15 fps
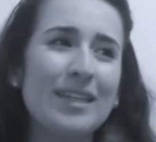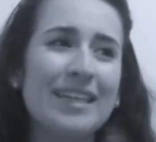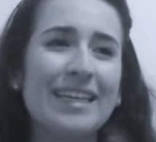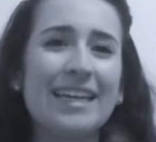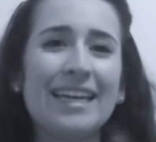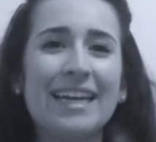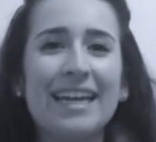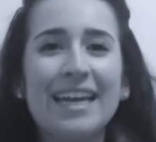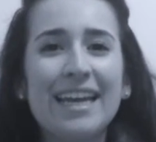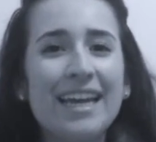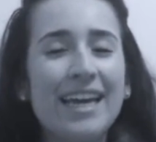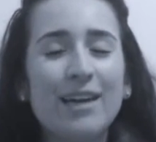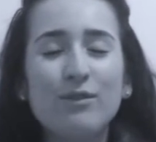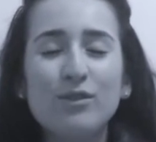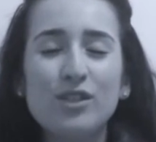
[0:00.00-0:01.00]
and
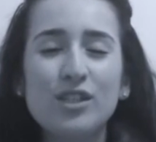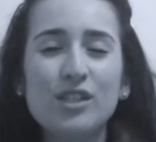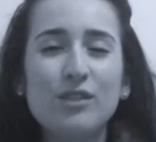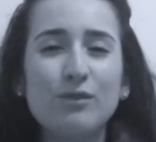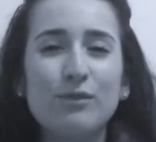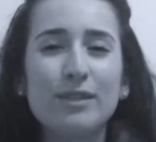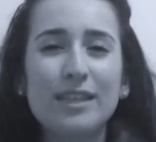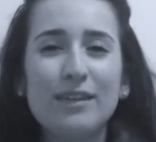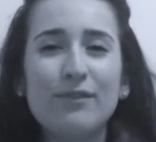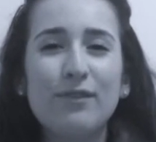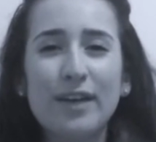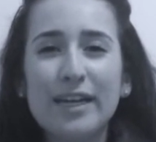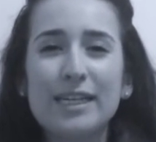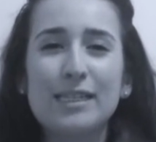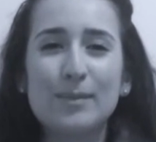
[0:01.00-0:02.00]
it was just a really
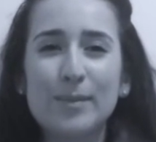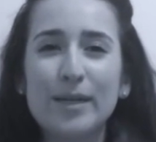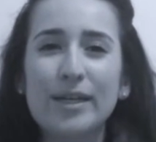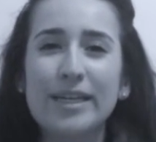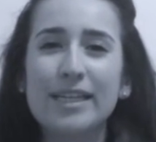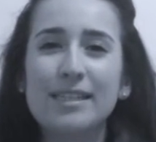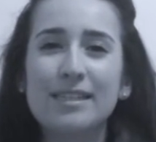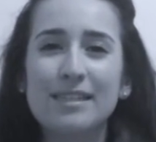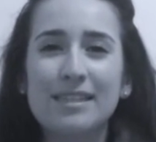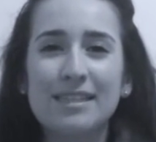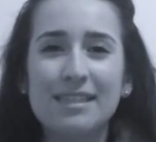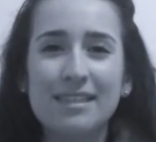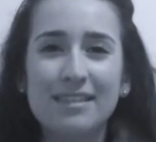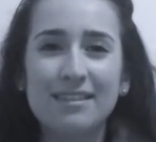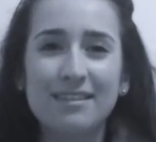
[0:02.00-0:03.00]
fun
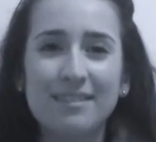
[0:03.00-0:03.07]
experience.